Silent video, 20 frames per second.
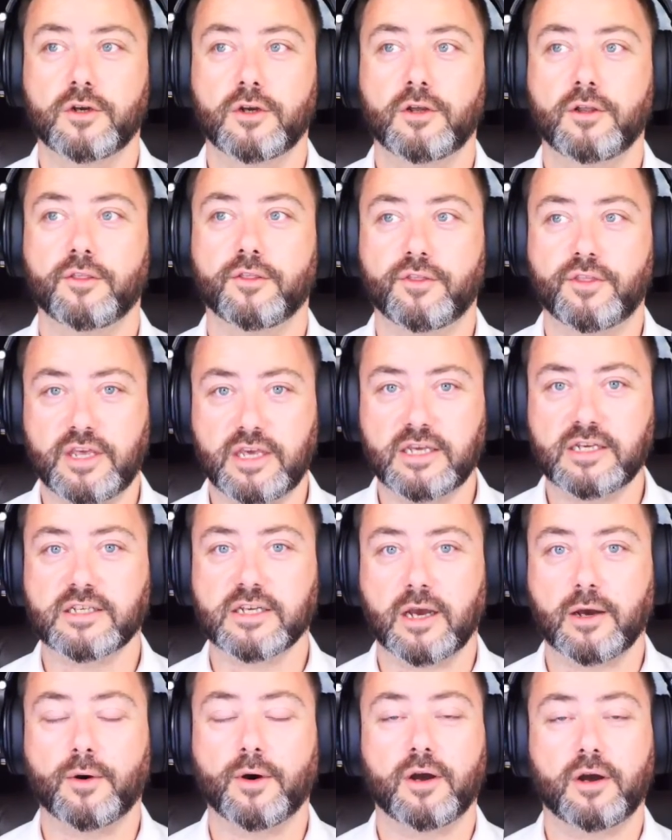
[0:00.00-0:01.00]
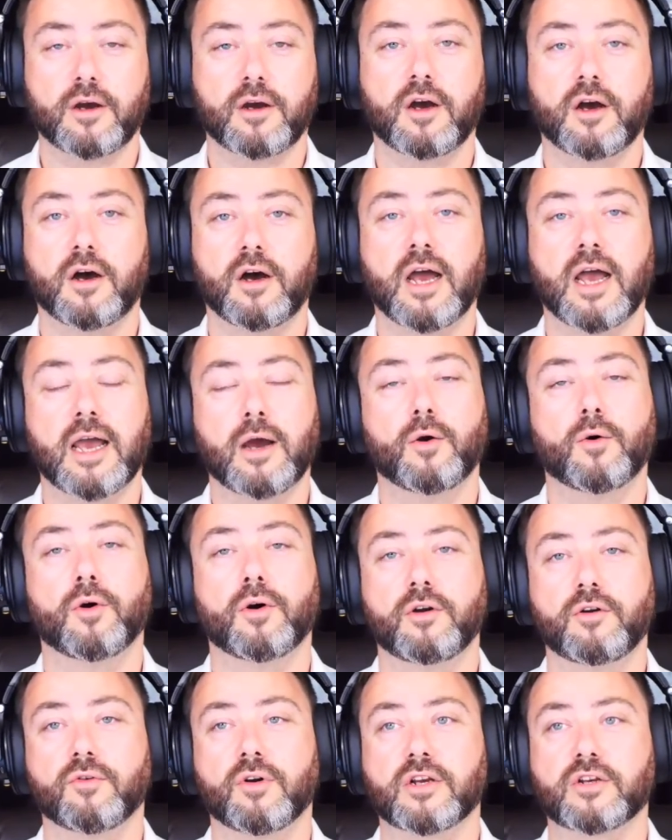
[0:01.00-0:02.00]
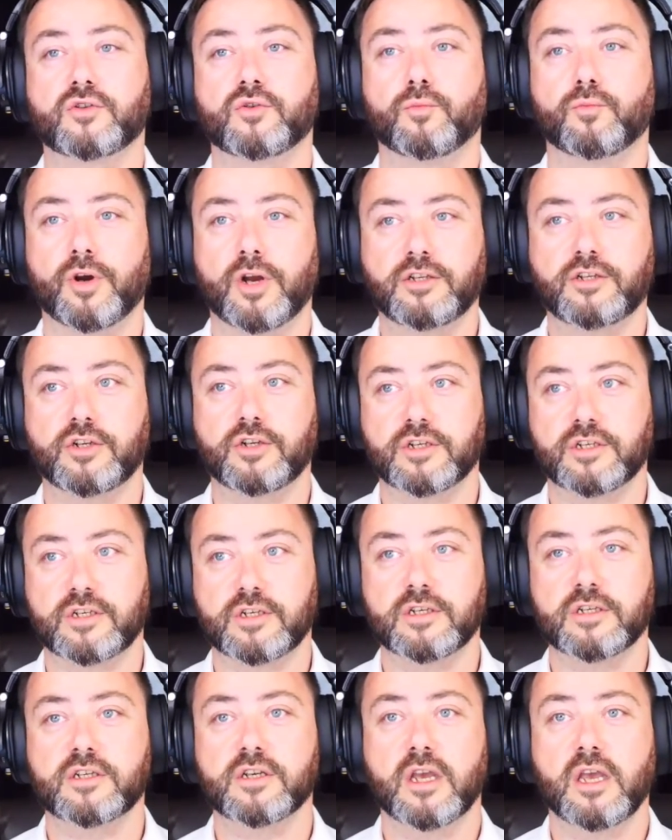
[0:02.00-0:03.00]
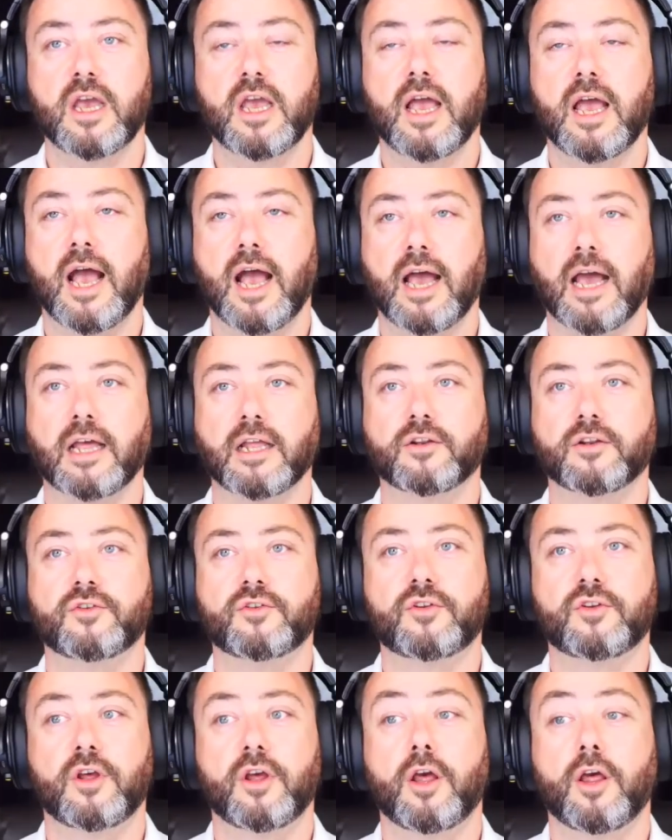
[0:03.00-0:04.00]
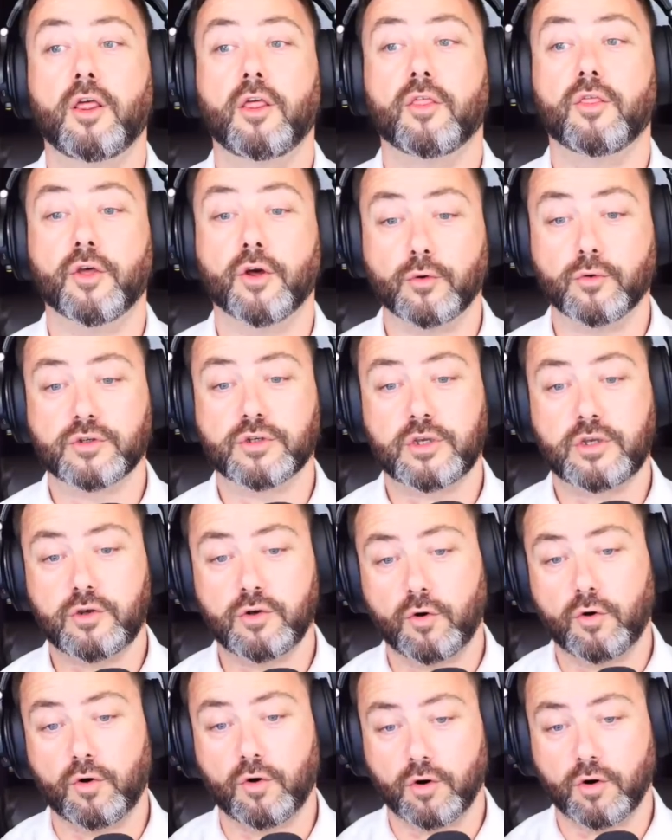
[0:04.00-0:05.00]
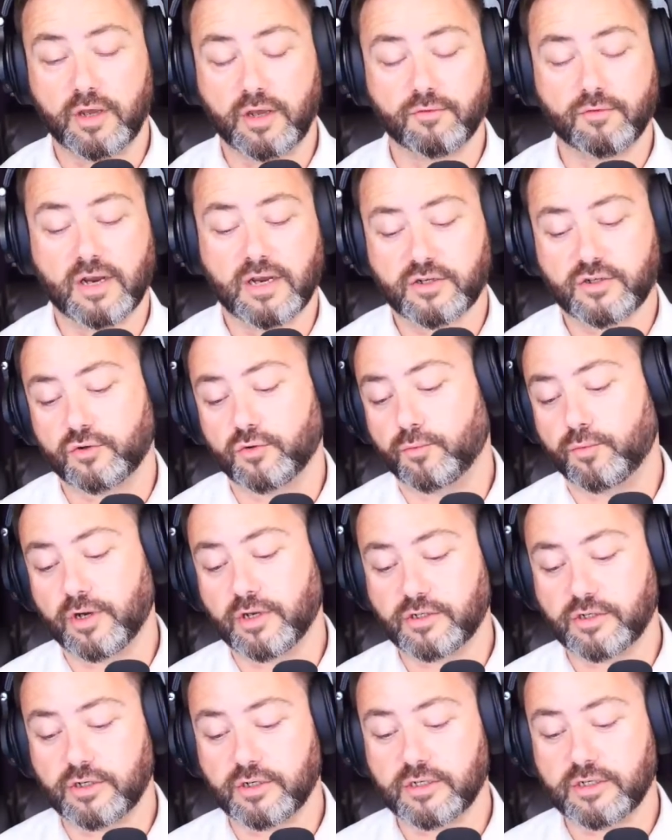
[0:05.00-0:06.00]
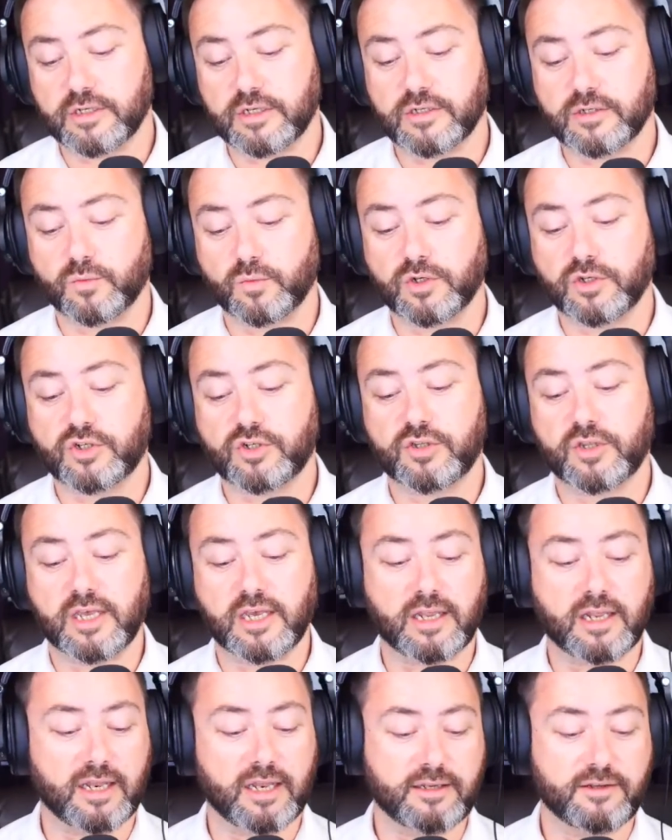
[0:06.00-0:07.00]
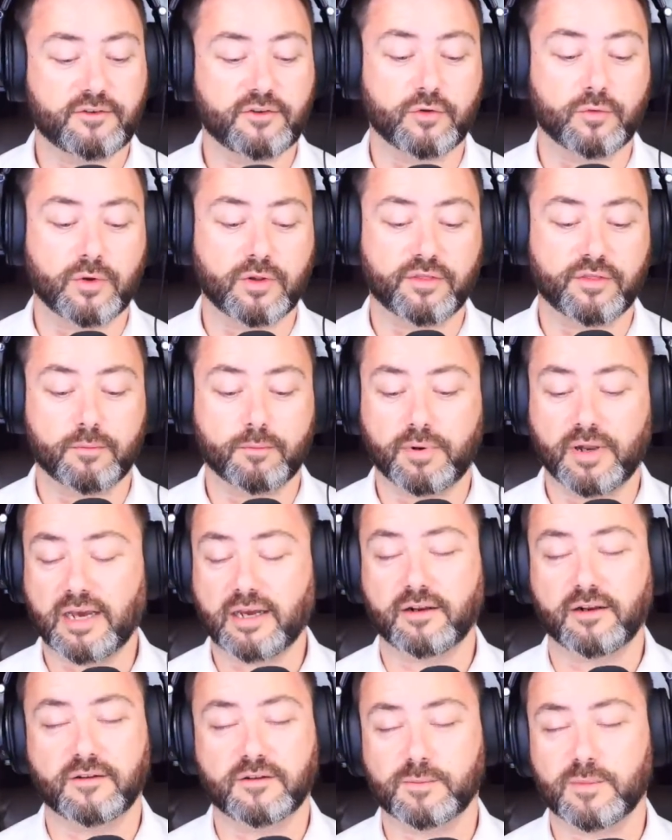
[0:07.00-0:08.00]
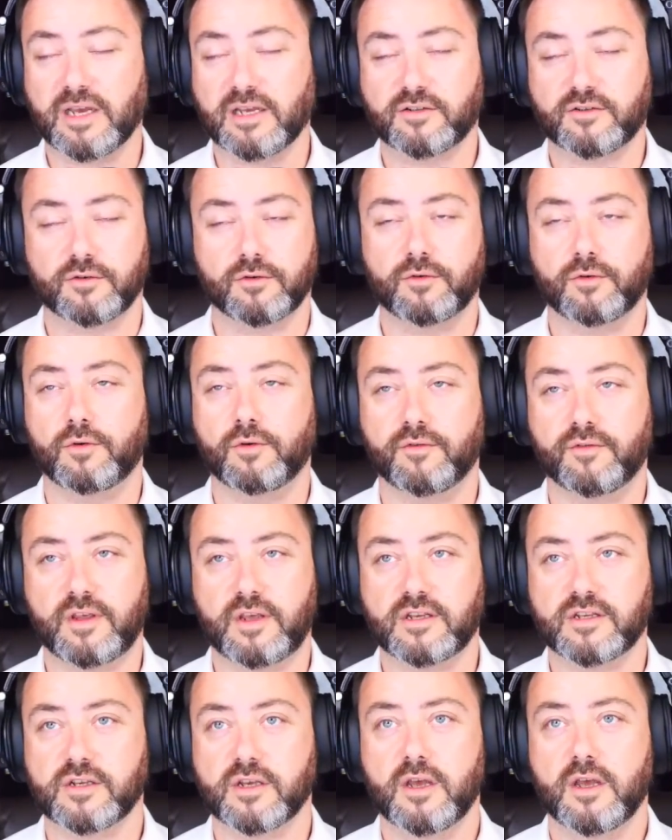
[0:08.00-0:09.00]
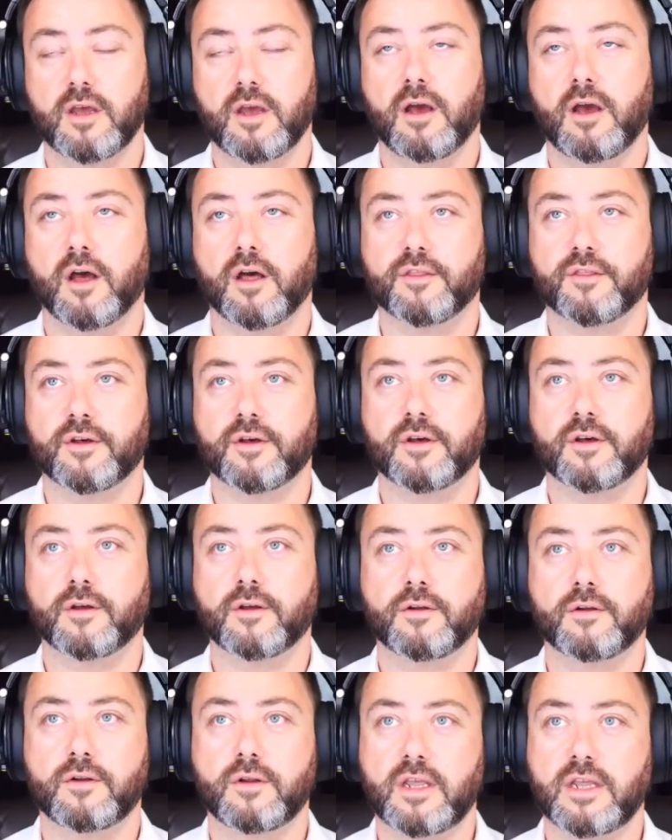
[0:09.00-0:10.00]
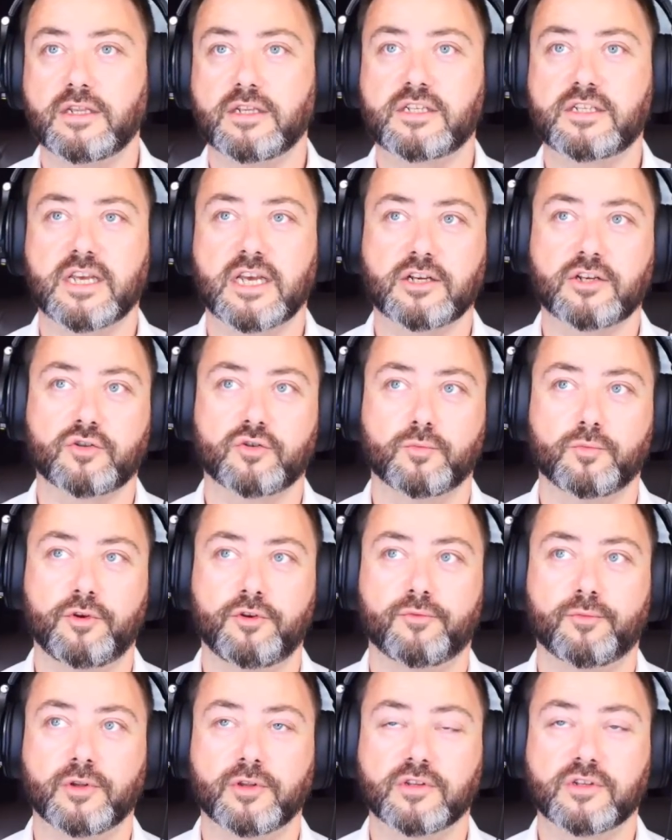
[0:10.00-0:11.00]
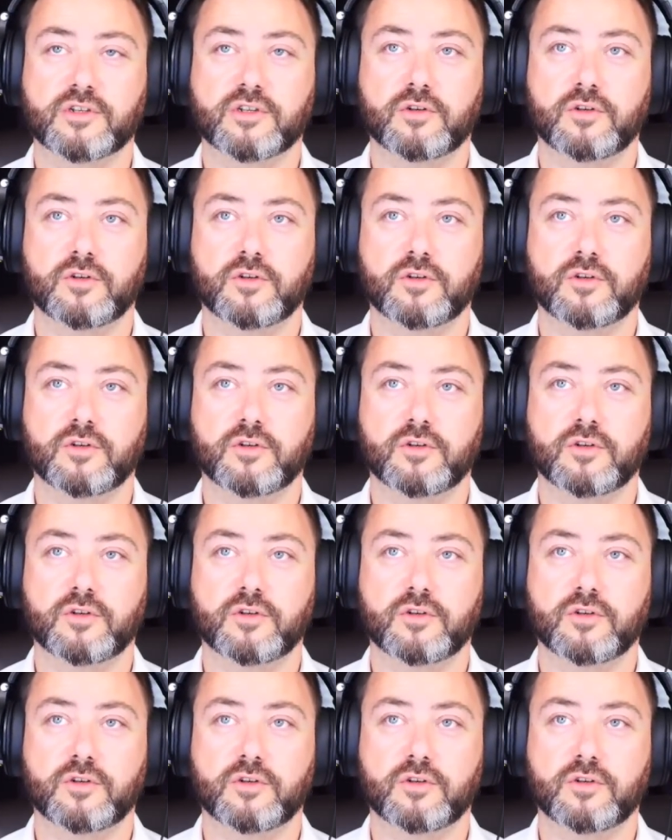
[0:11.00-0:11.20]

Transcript: these are our irrational prejudices, and those are your irrational prejudices, which they cling to with the Black Lives Matter and all of these other intersectional movements.